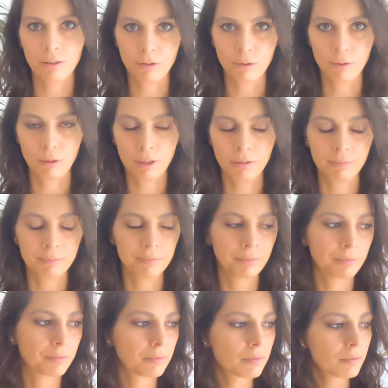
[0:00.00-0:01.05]
and so
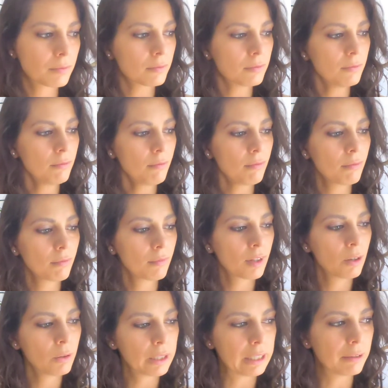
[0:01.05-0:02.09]

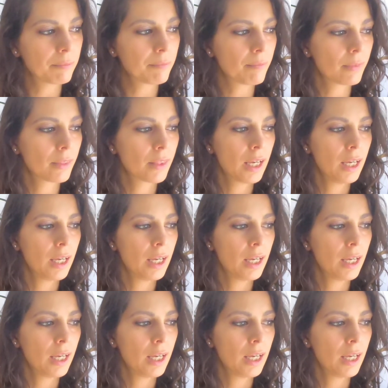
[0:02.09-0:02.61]
on. Okay.